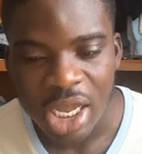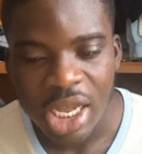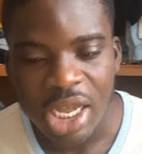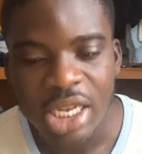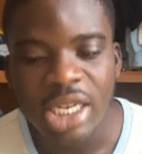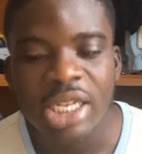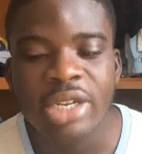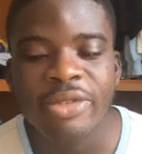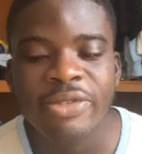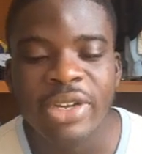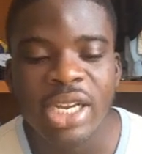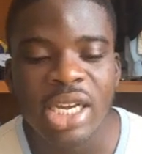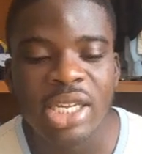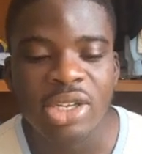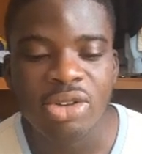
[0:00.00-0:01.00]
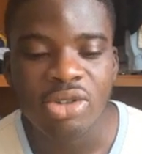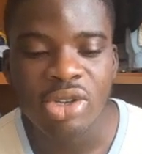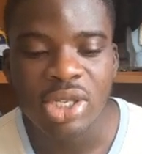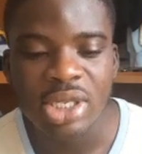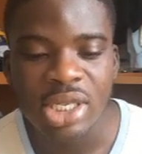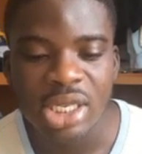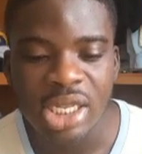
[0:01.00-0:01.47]
and any further
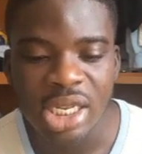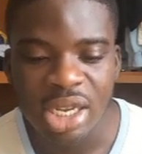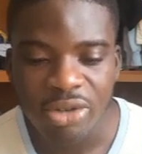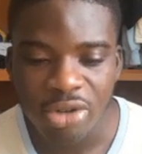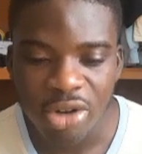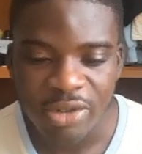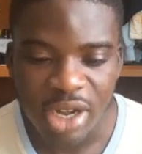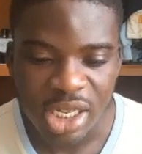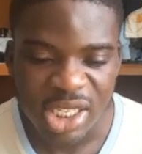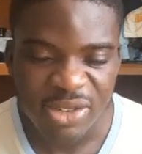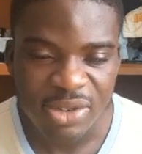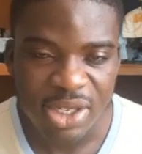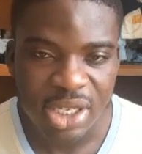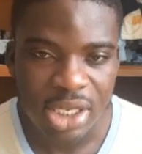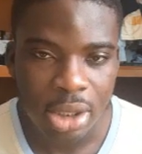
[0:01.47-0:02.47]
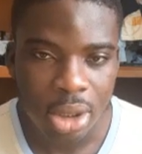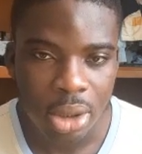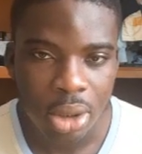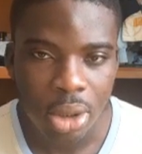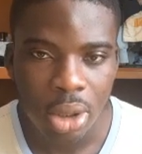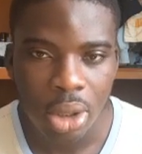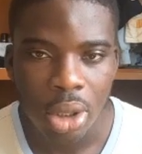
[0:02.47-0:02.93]
increase in the level of activity
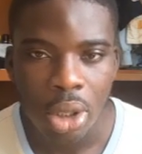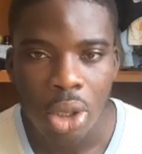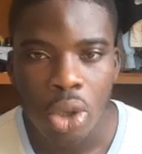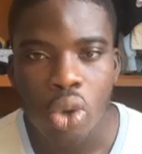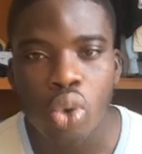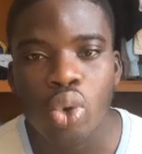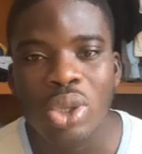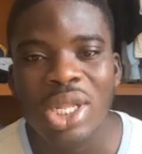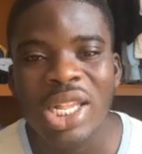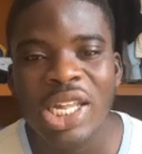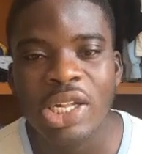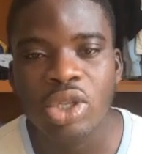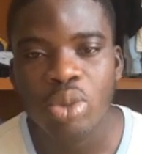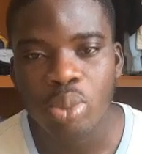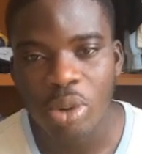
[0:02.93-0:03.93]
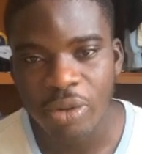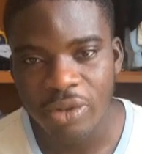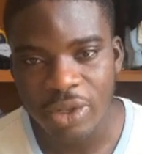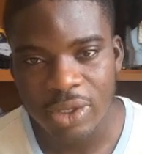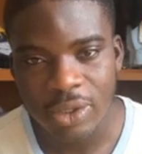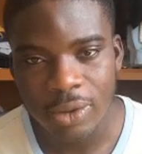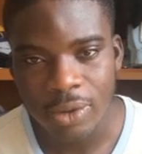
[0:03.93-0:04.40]
could lead to
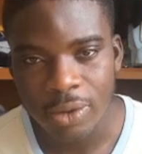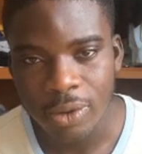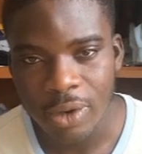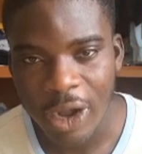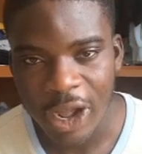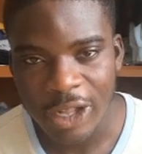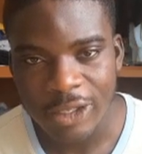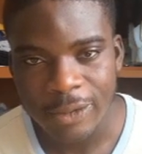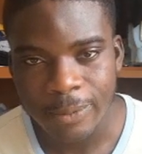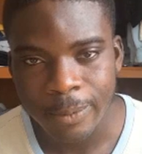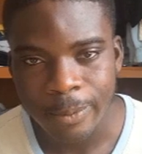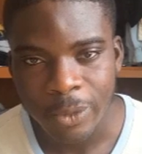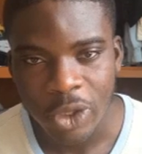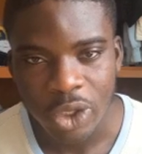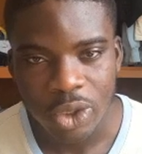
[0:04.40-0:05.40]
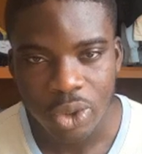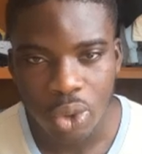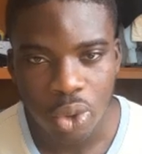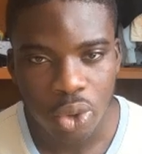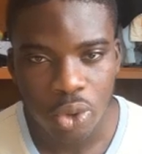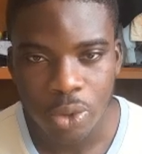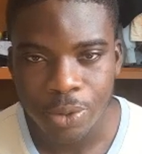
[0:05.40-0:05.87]
profits, right?
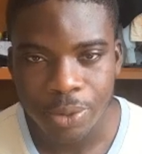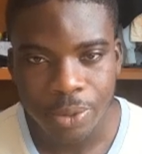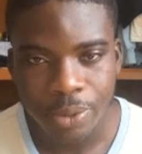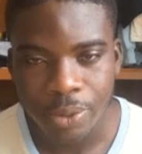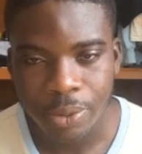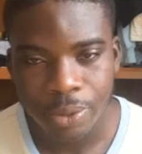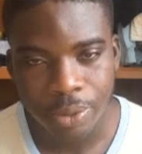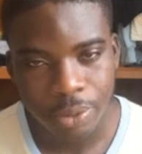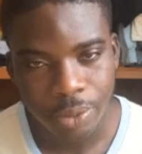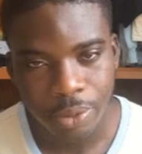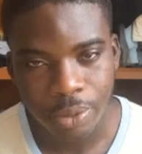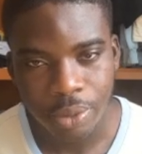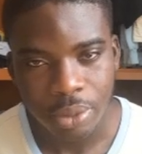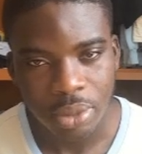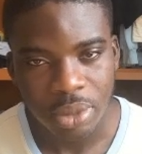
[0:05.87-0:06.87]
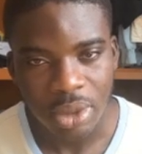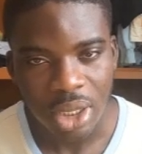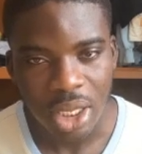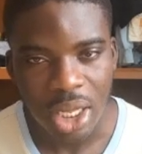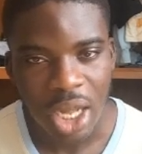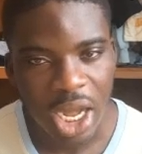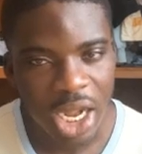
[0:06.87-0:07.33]
So,
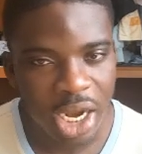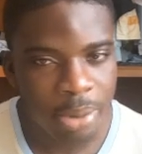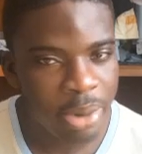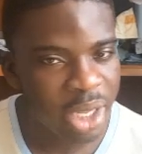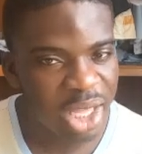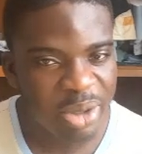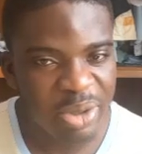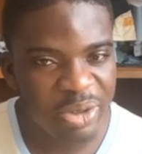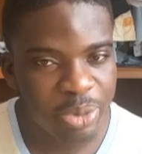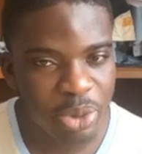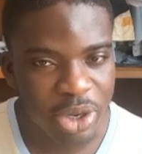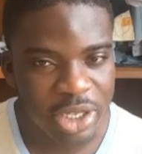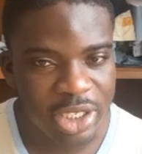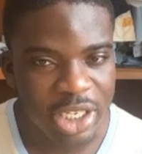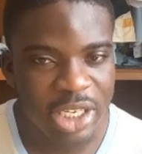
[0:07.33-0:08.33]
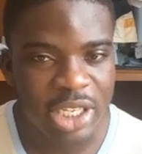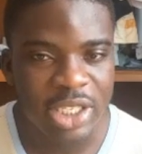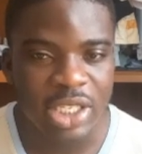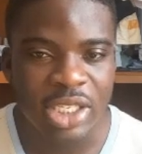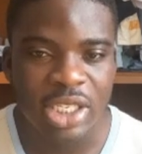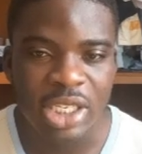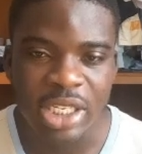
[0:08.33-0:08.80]
at a break-even point,
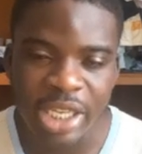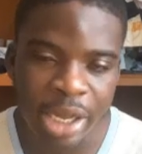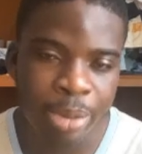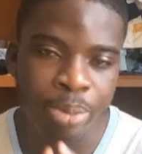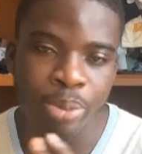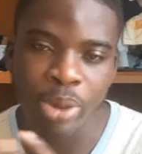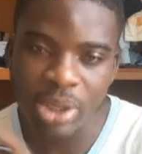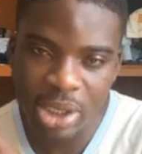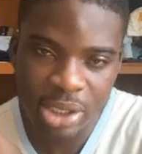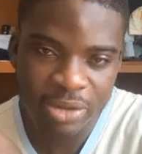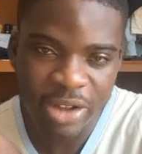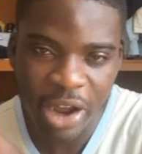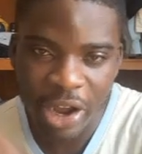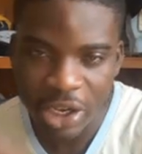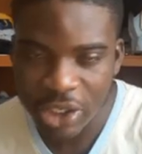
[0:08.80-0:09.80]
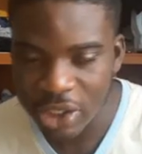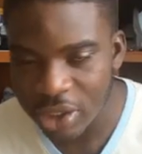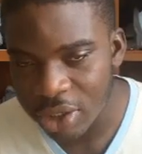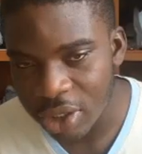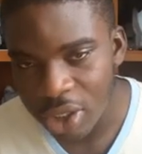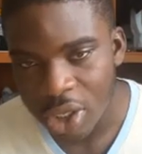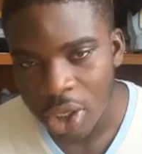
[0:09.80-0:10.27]
anything in the positive
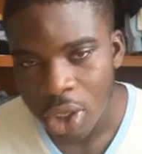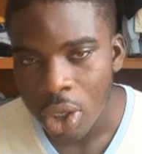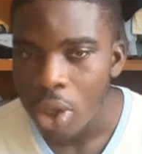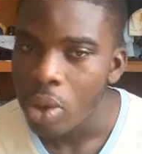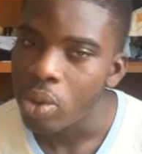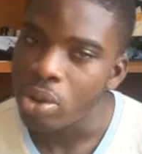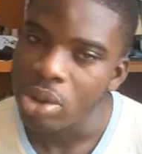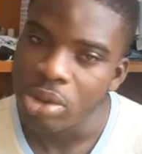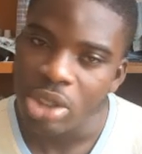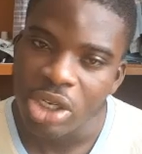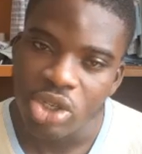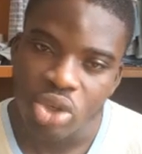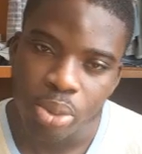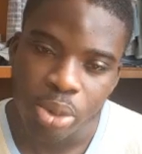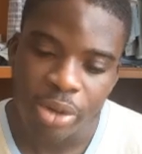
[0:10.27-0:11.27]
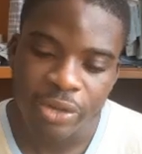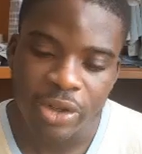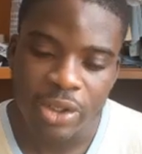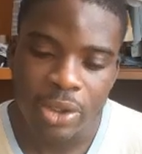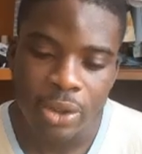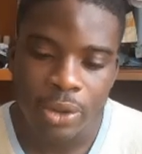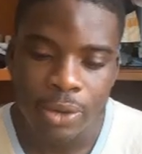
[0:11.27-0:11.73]
direction would lead to profit,